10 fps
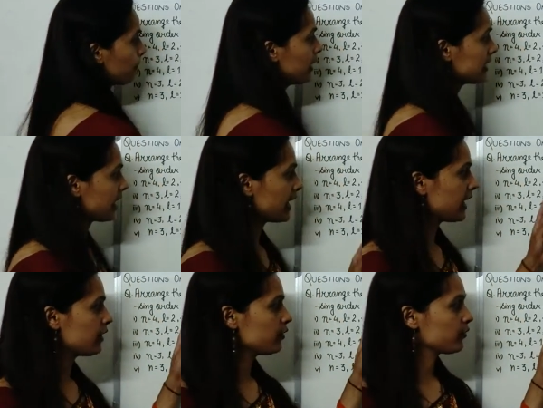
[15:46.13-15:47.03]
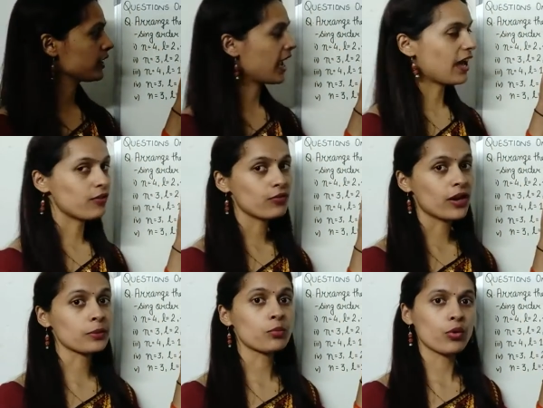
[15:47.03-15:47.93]
But here we have
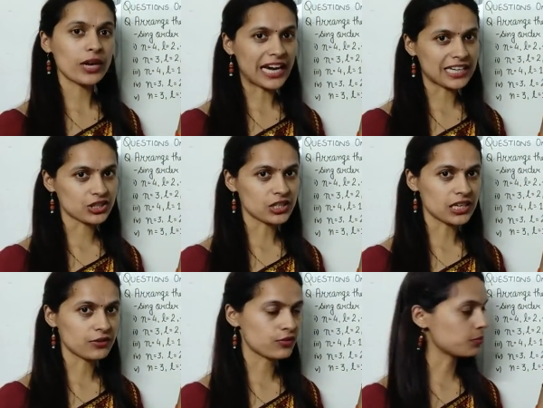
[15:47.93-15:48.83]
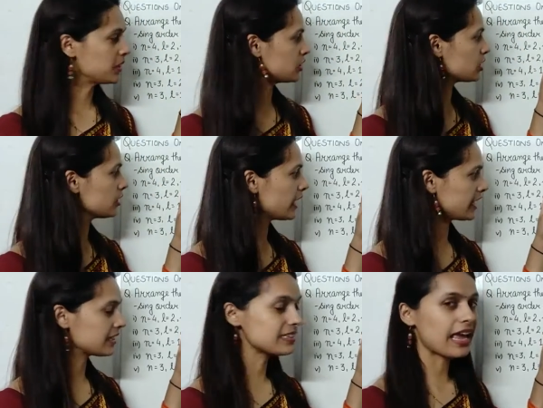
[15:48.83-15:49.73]
one more additional information,
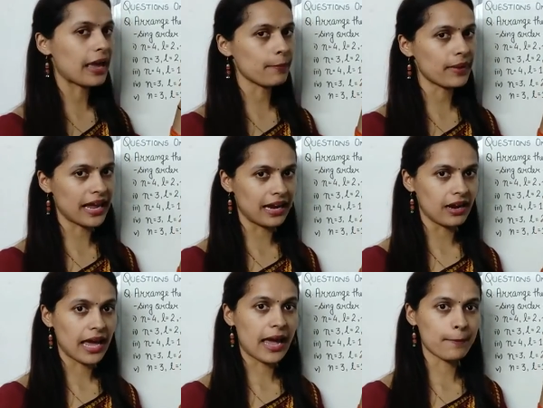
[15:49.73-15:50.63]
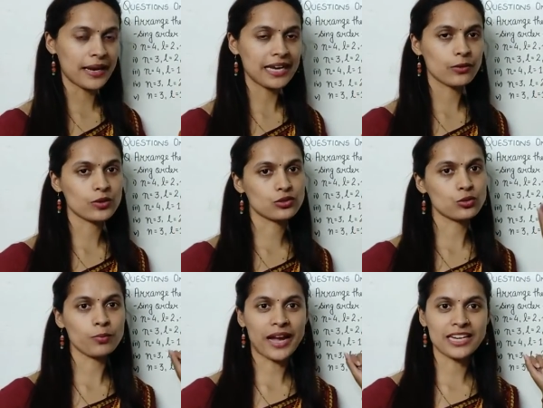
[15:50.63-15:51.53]
that is ML. ML equals
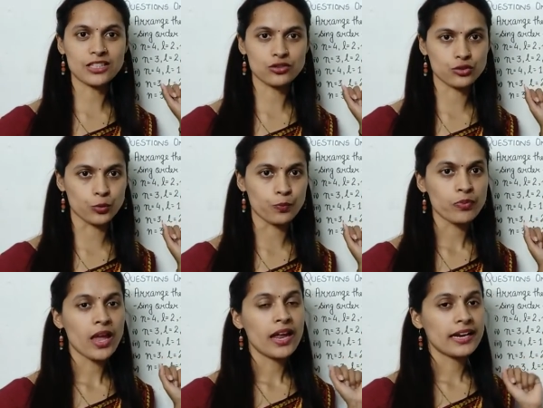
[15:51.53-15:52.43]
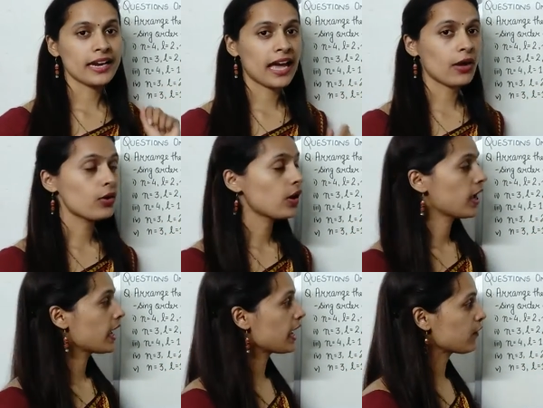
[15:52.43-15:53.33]
to minus 2. Now
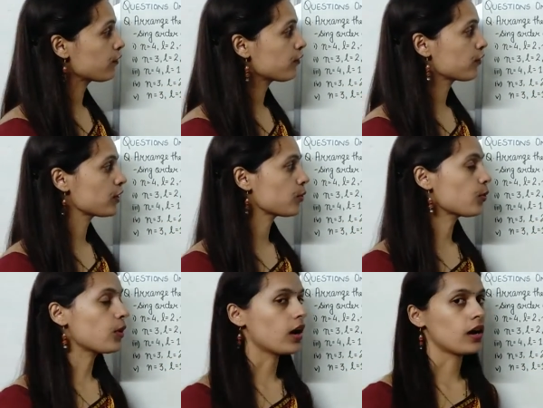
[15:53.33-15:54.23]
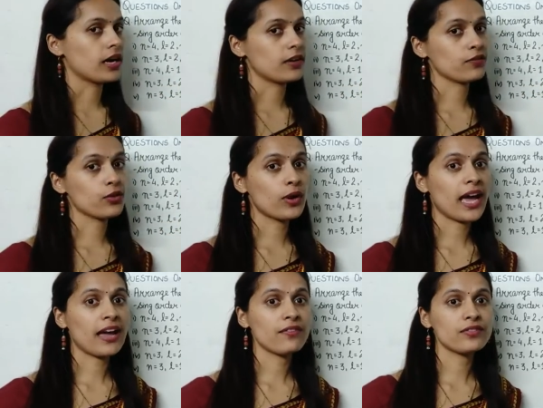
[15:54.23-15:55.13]
if you
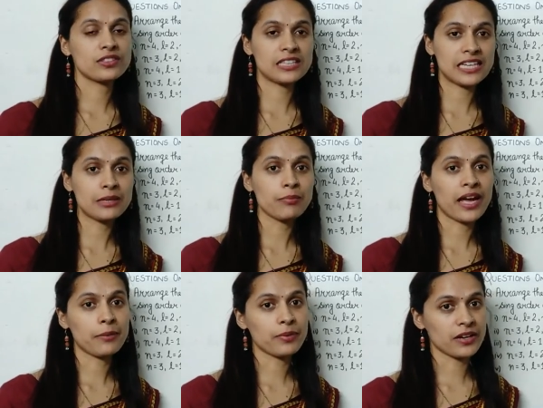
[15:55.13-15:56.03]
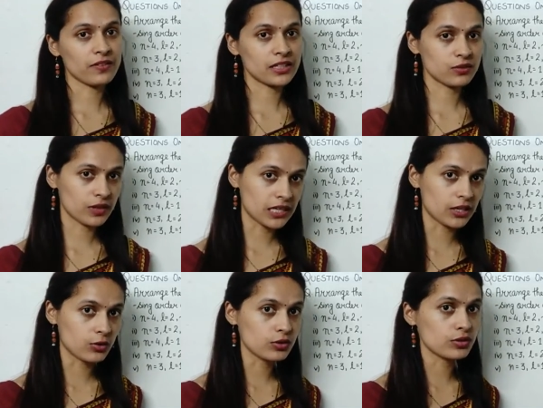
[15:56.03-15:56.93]
have seen my previous
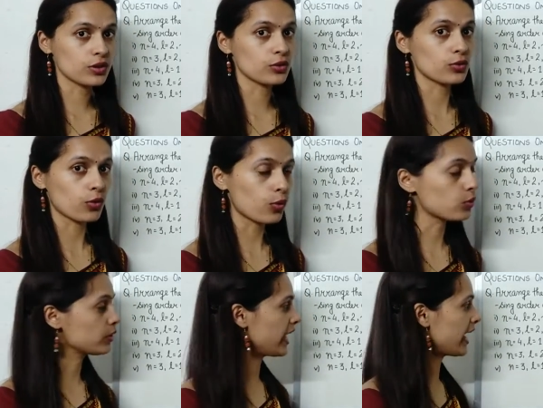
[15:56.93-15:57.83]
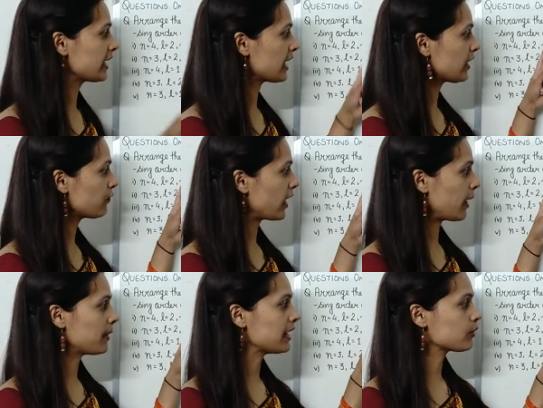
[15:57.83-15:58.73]
videos, you know that if
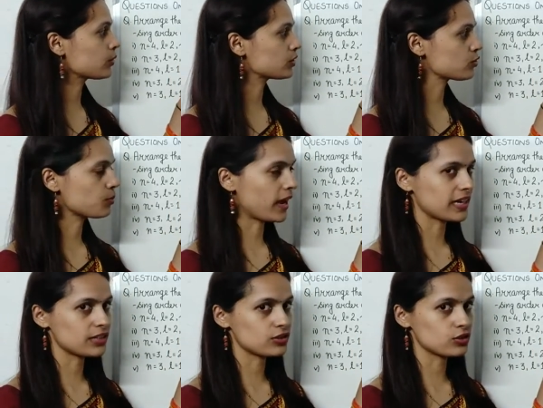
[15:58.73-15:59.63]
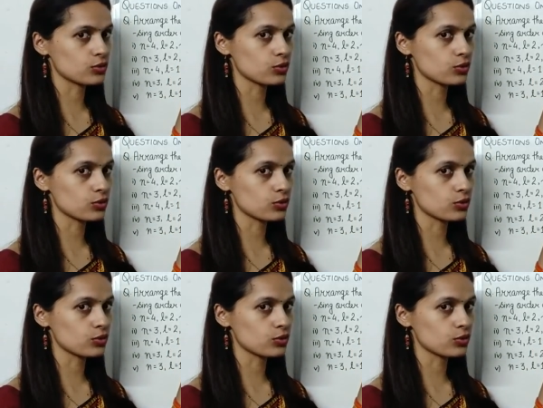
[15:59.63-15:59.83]
ML equals to minus